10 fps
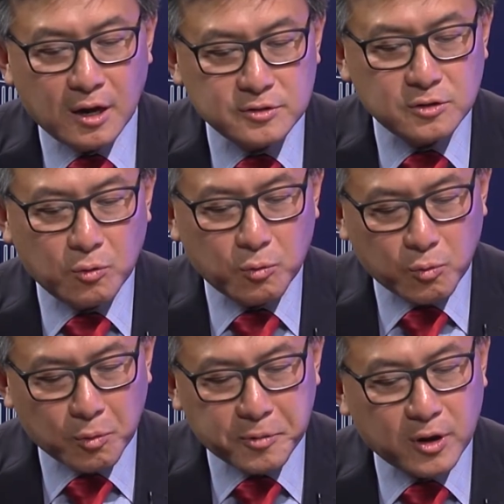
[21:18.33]
So
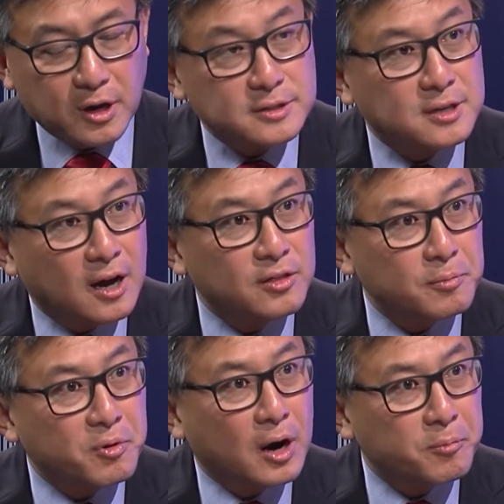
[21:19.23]
we're putting us on the
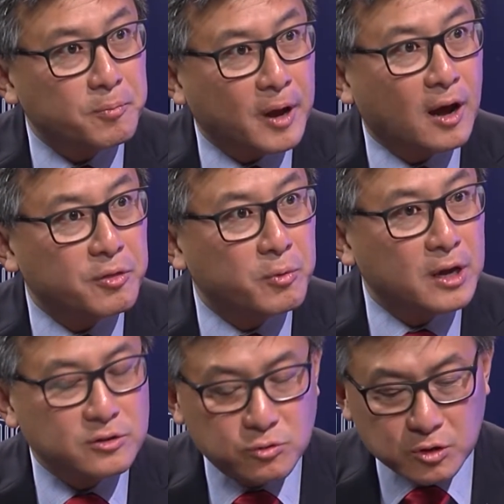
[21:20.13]
proper
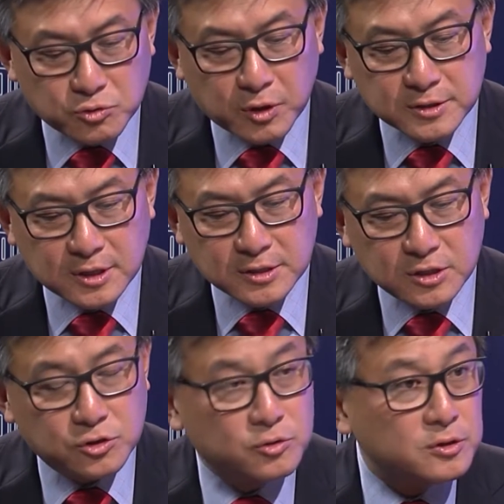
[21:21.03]
pathway to address these
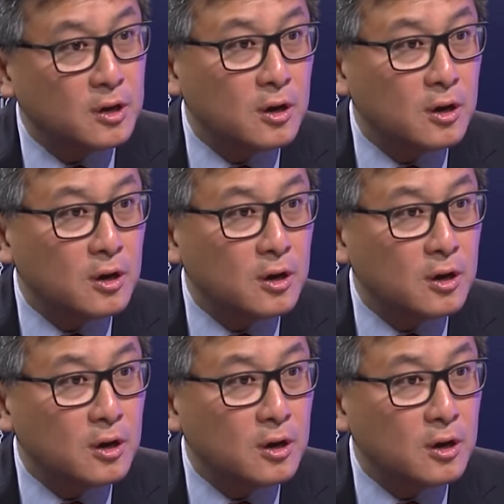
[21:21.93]
issues.